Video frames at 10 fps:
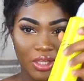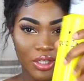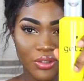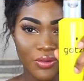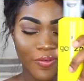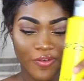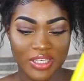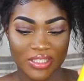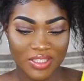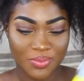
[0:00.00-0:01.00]
glued
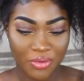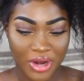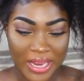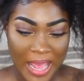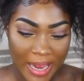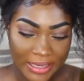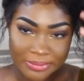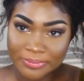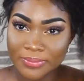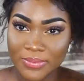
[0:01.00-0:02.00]
freezing spray
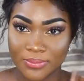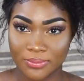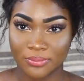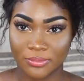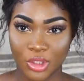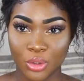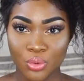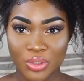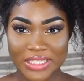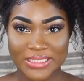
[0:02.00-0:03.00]
and
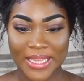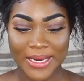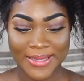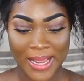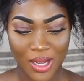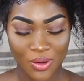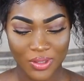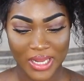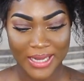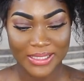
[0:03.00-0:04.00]
glue this thing
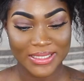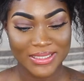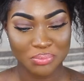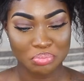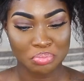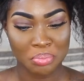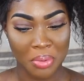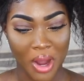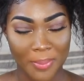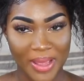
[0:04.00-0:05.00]
down, and it is
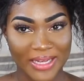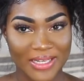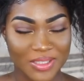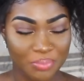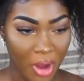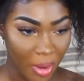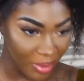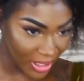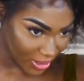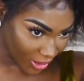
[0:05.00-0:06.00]
bomb and it's
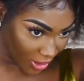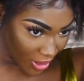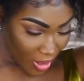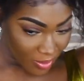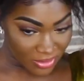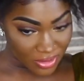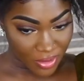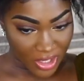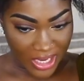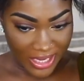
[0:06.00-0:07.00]
popping.
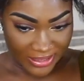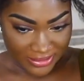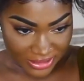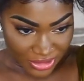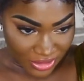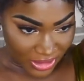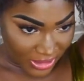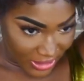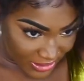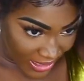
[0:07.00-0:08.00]
So guys,
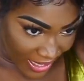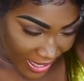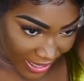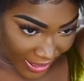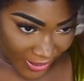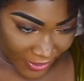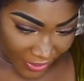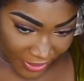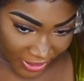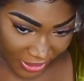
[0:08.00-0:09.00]
literally this hair
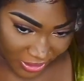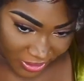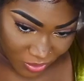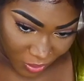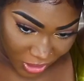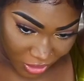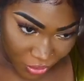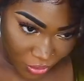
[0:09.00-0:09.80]
is what you